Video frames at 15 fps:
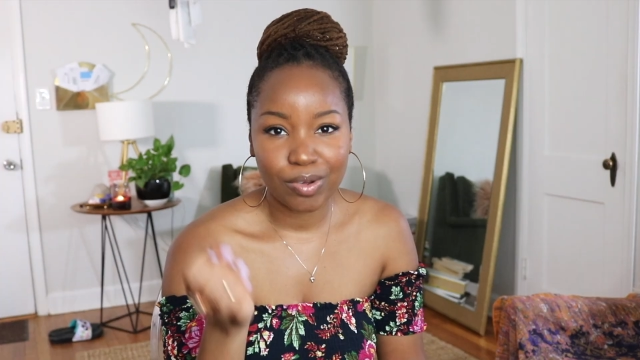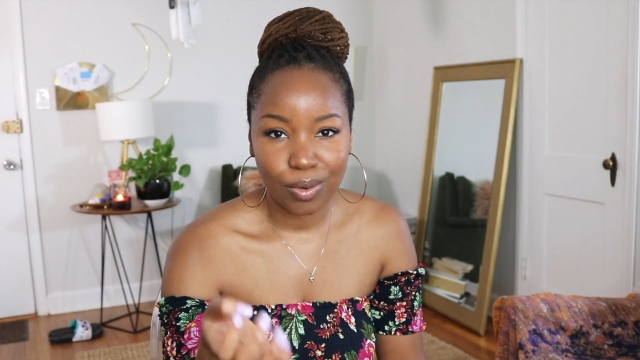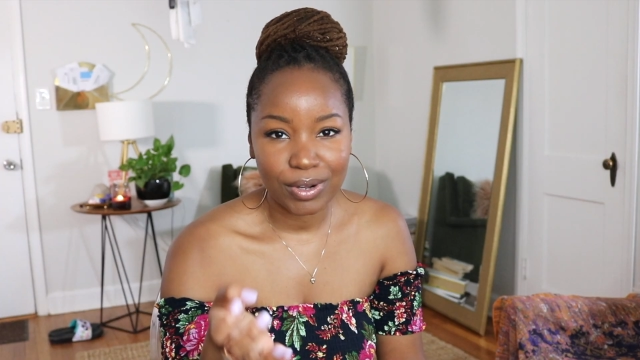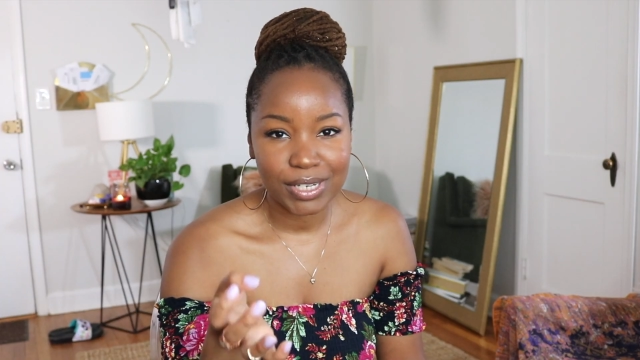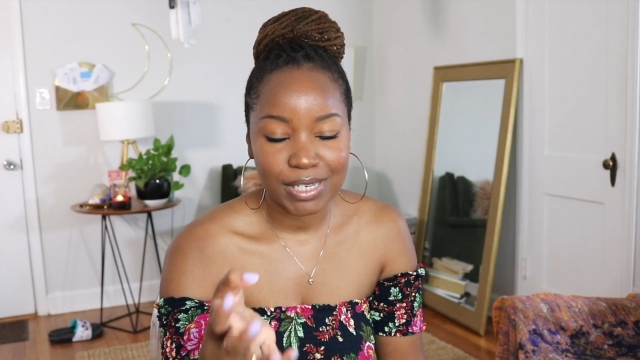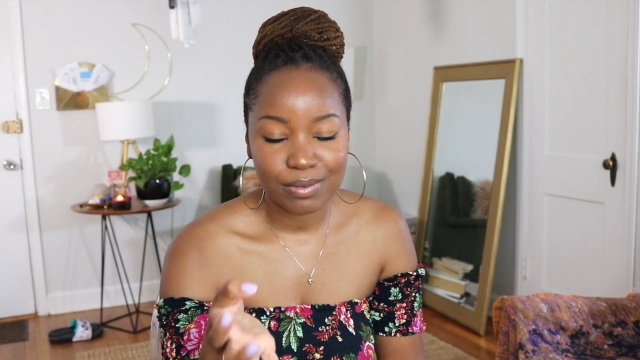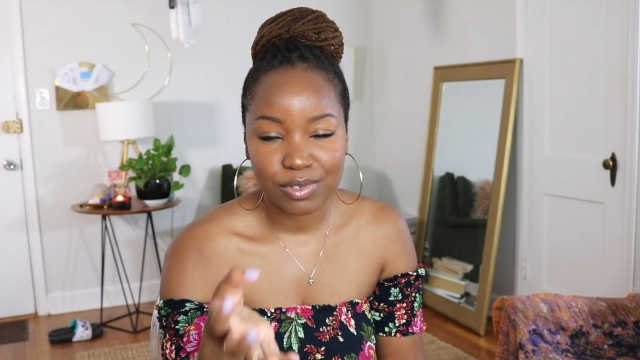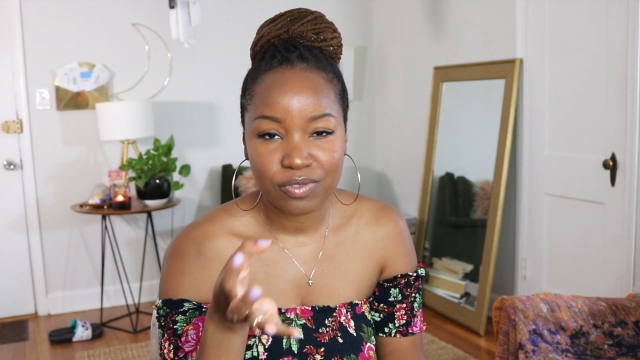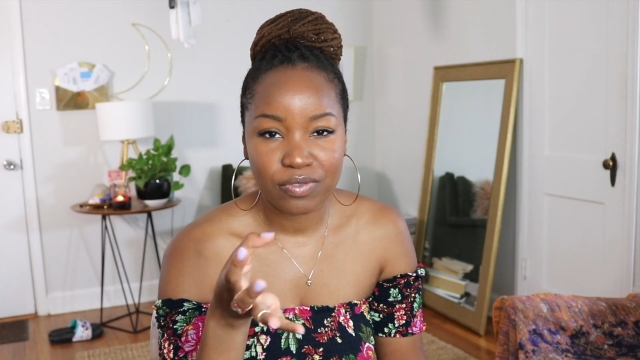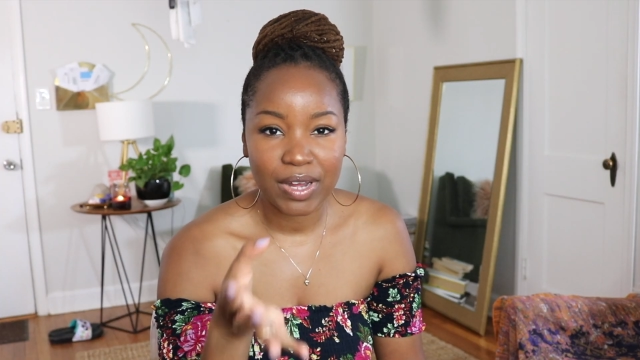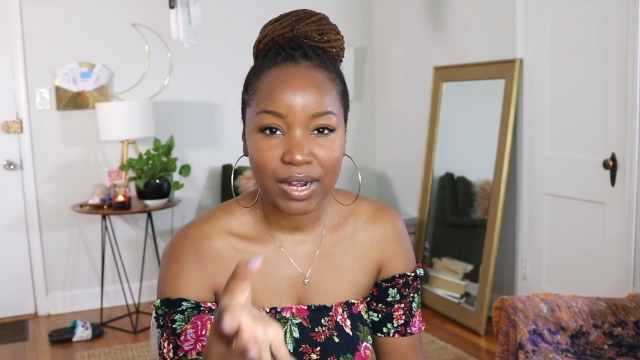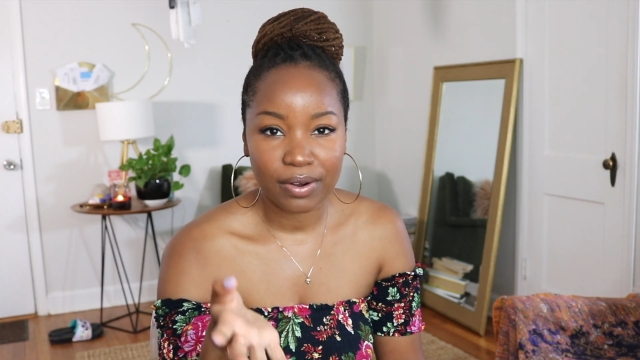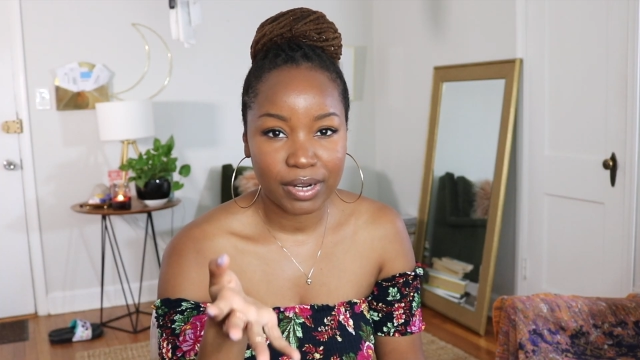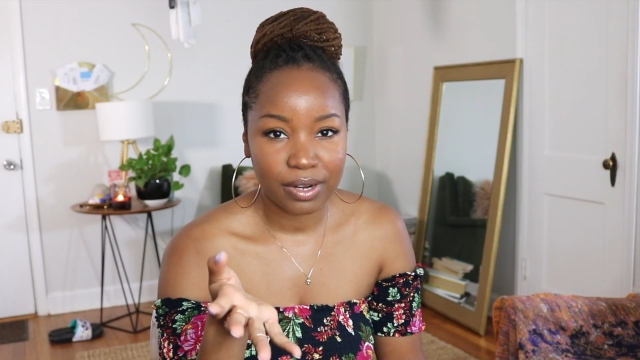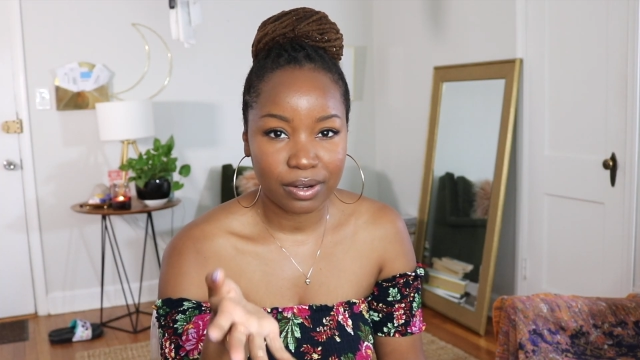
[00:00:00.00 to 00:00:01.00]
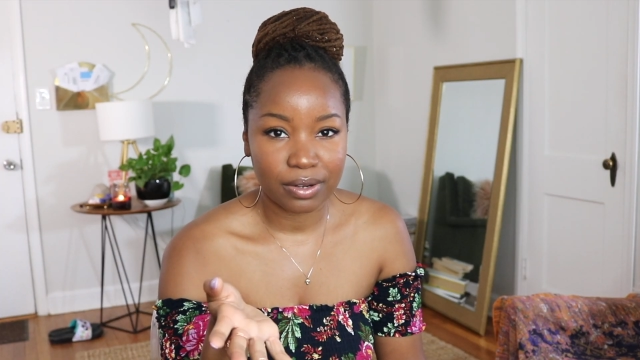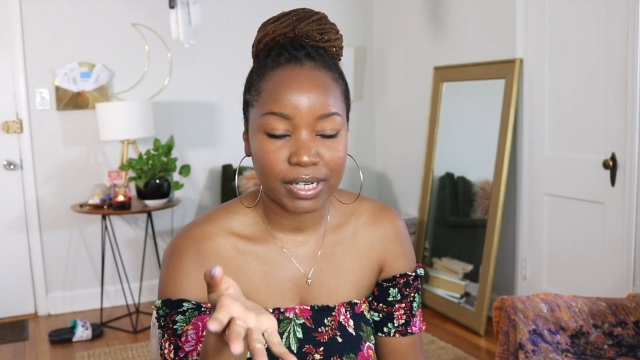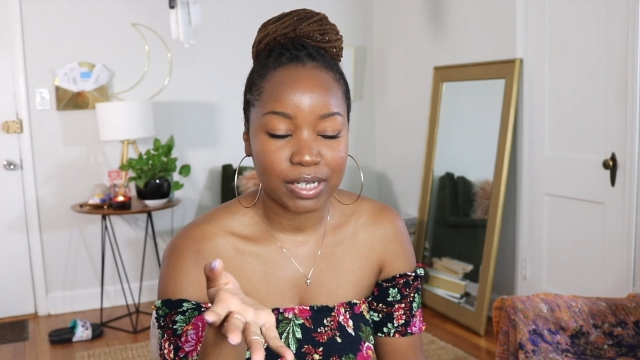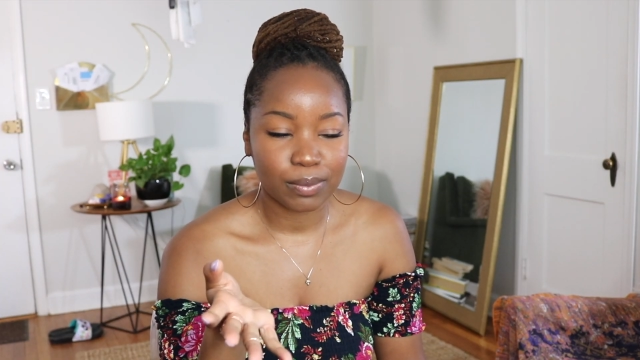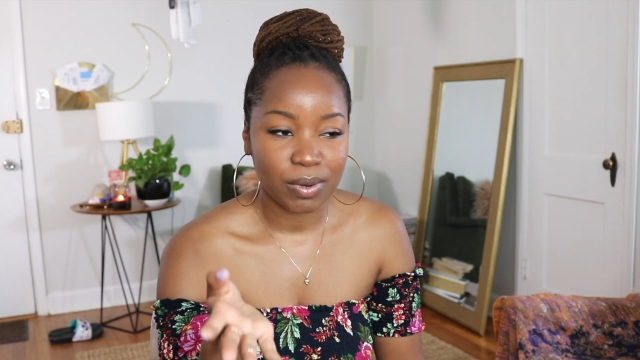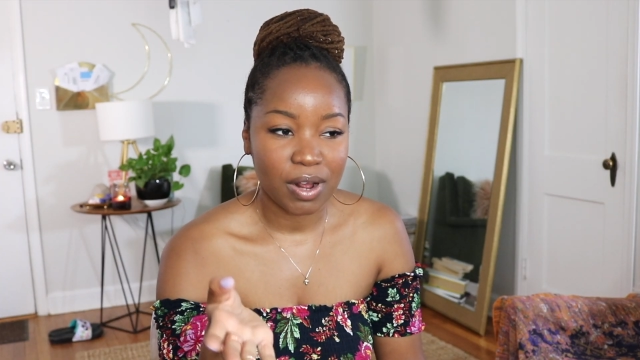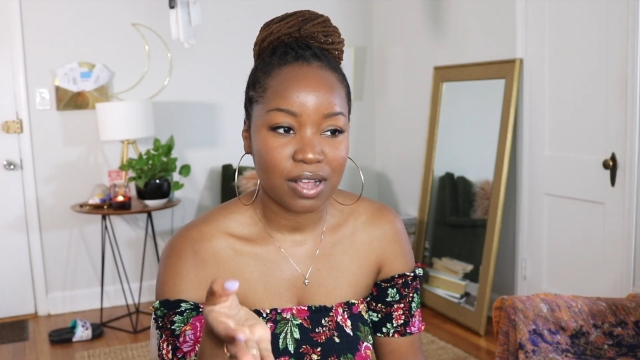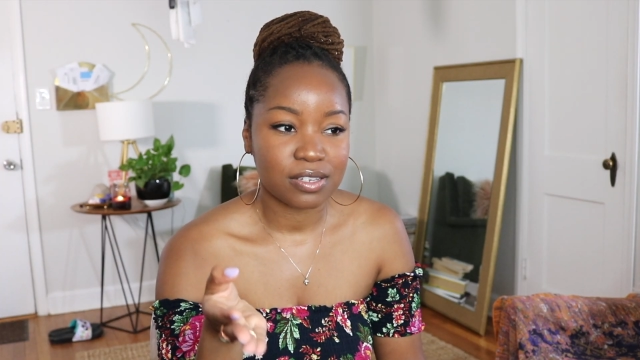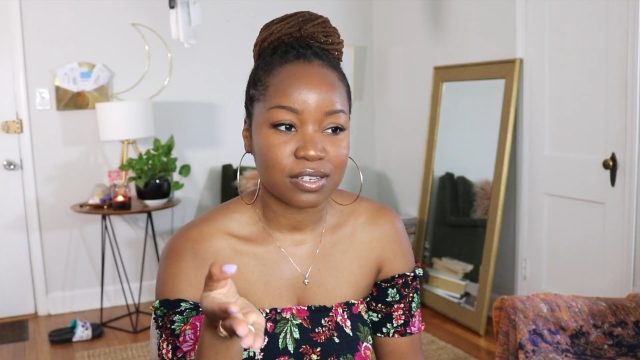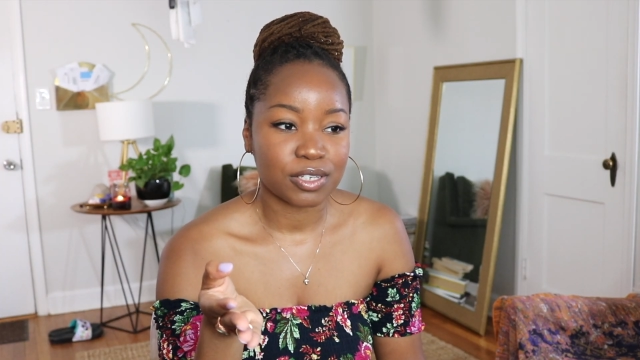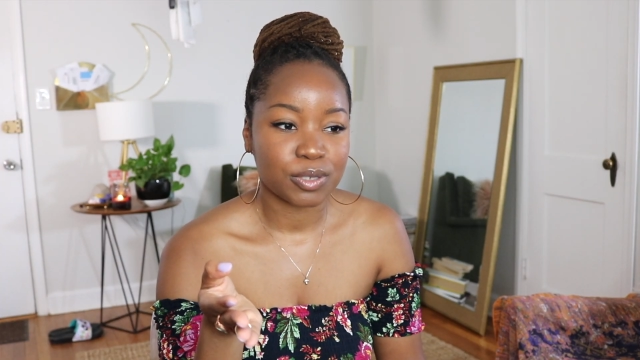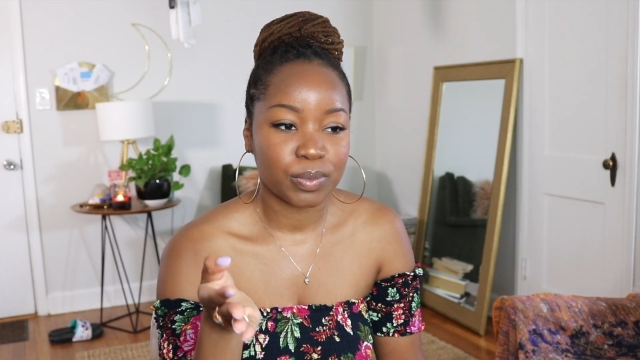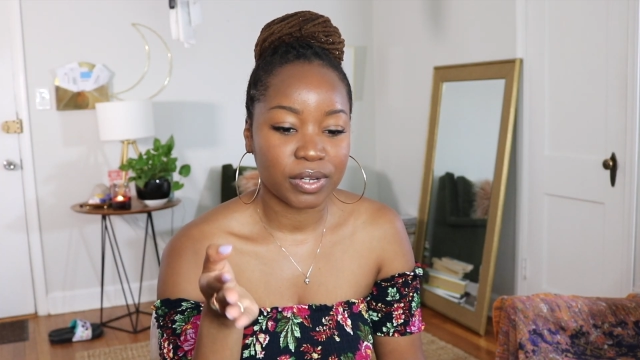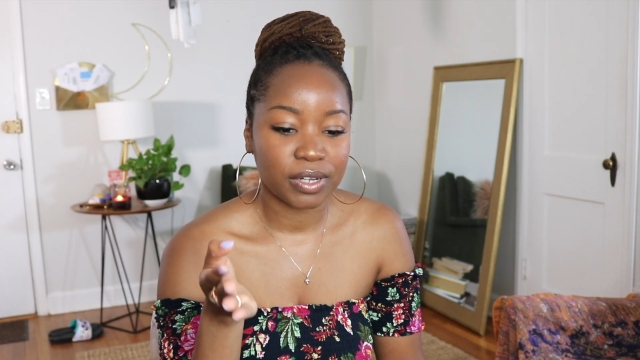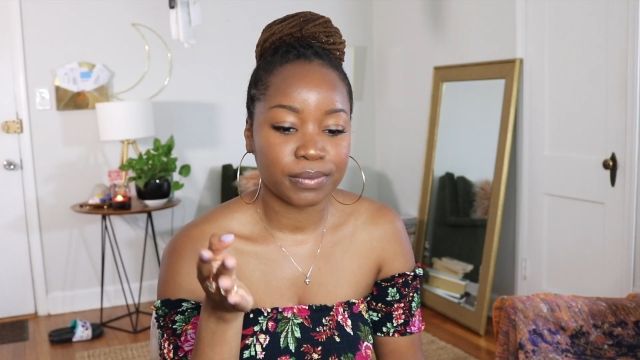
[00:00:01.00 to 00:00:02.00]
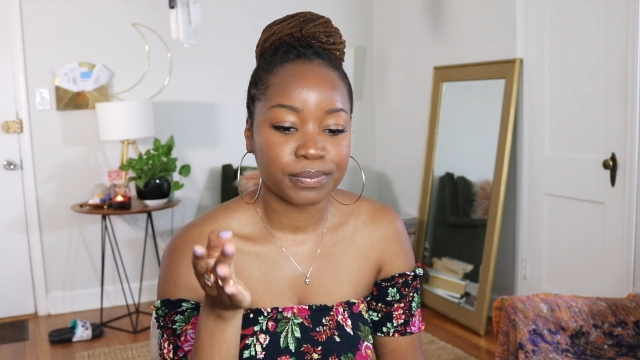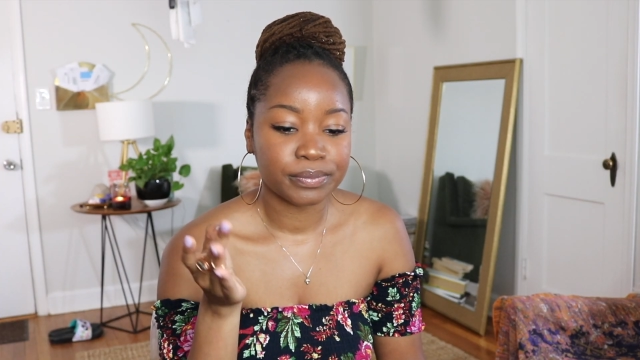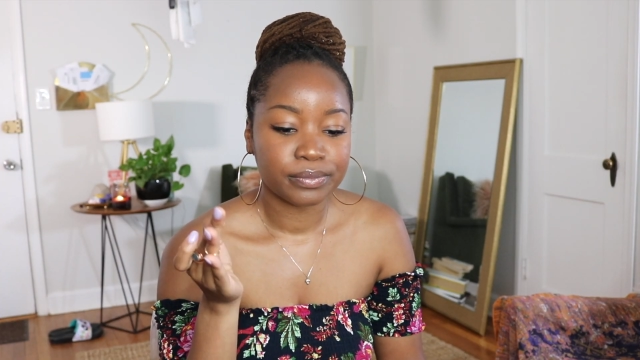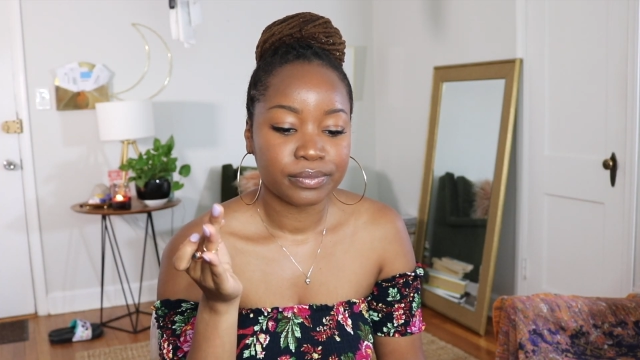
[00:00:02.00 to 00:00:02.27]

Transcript: course, it was very early in the process, but